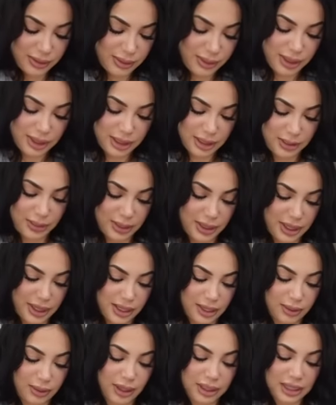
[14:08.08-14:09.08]

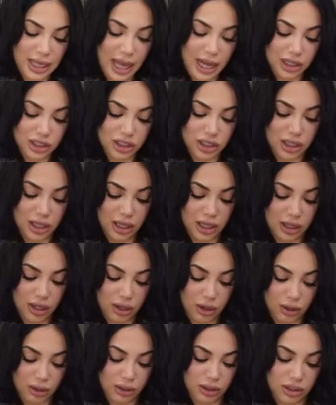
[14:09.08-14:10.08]
Recipe. What's actually
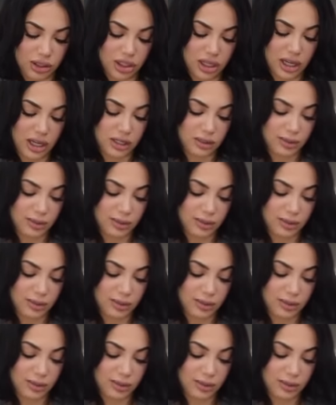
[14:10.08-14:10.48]
curuche,